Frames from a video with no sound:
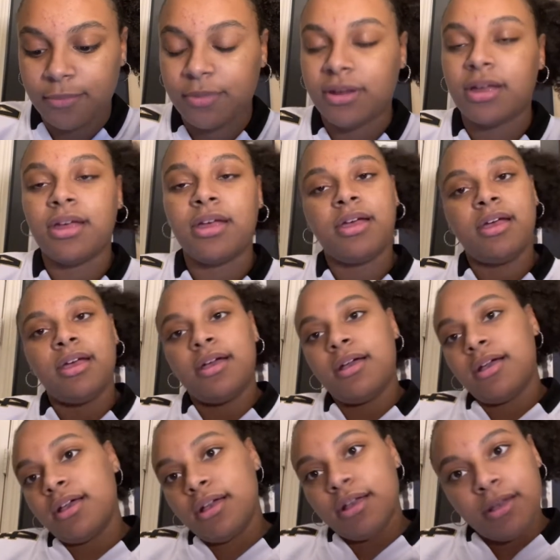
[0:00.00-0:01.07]
But
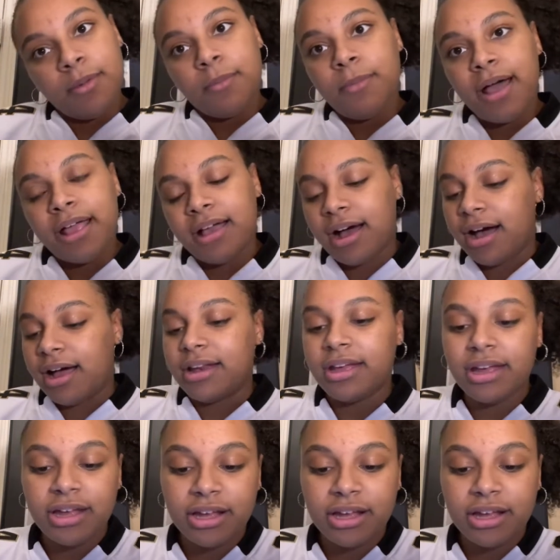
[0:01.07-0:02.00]
my God,